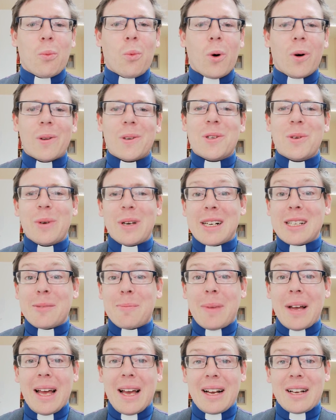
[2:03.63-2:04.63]
what to
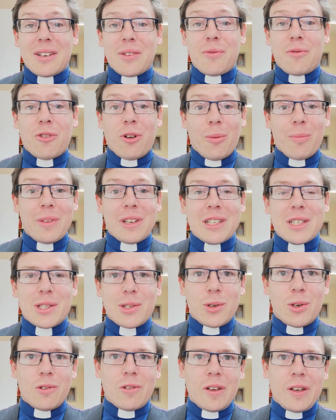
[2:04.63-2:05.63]
expect from this
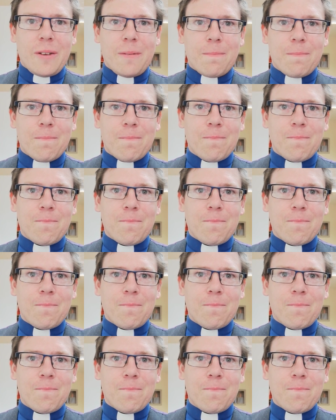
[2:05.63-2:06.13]
story.